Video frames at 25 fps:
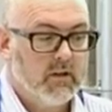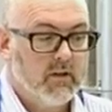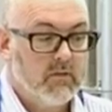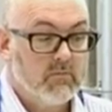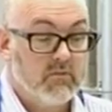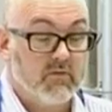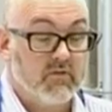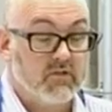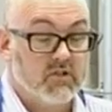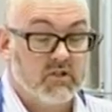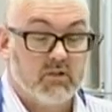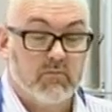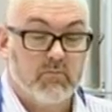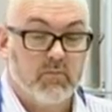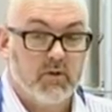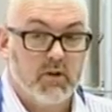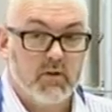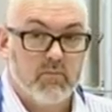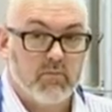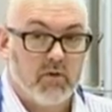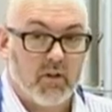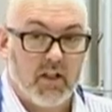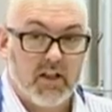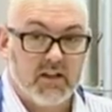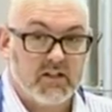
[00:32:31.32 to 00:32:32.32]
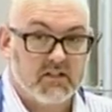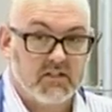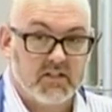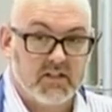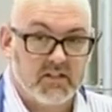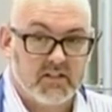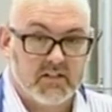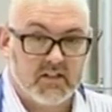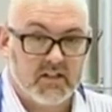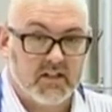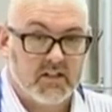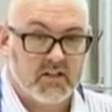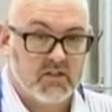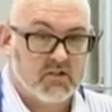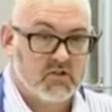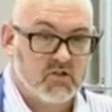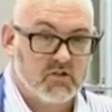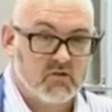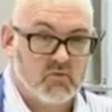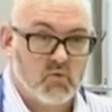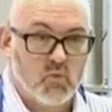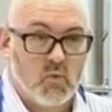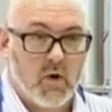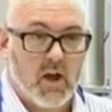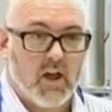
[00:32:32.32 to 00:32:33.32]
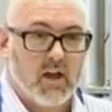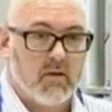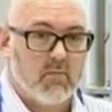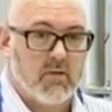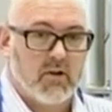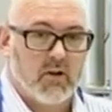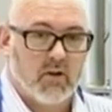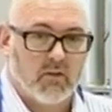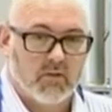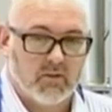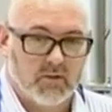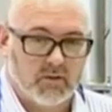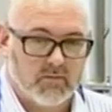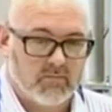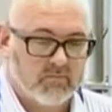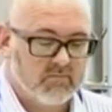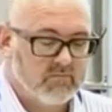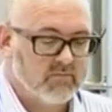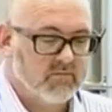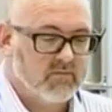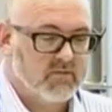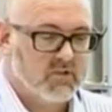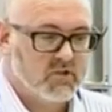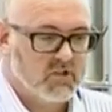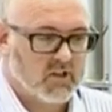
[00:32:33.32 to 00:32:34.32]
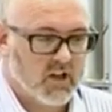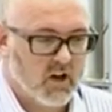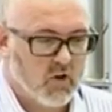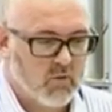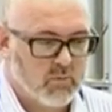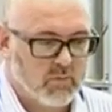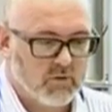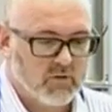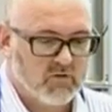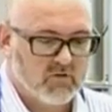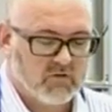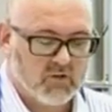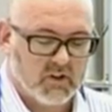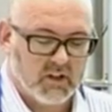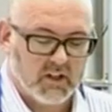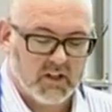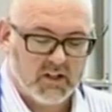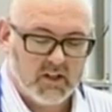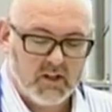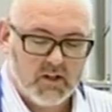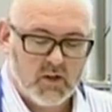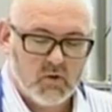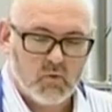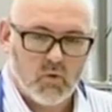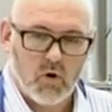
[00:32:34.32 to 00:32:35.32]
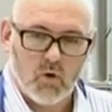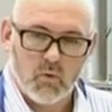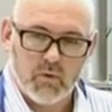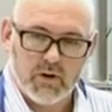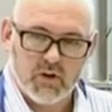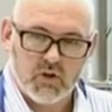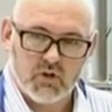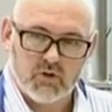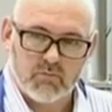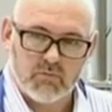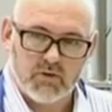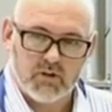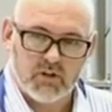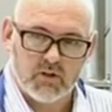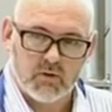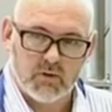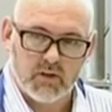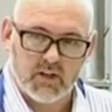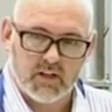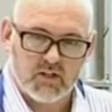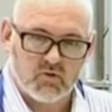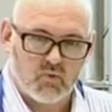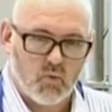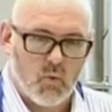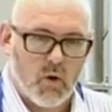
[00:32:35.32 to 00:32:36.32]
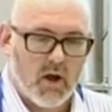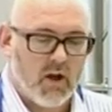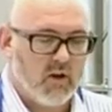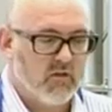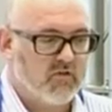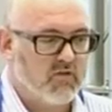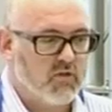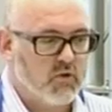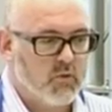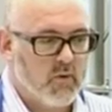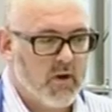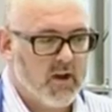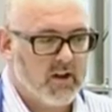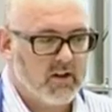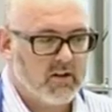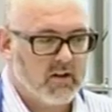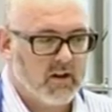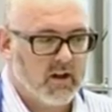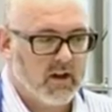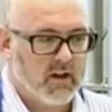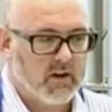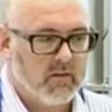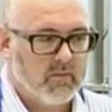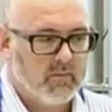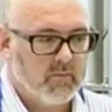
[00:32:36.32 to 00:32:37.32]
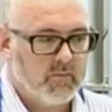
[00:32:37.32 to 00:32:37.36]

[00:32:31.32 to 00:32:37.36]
But for some people, ACT is just way beyond the scope of what we should be doing. It's way off the radar.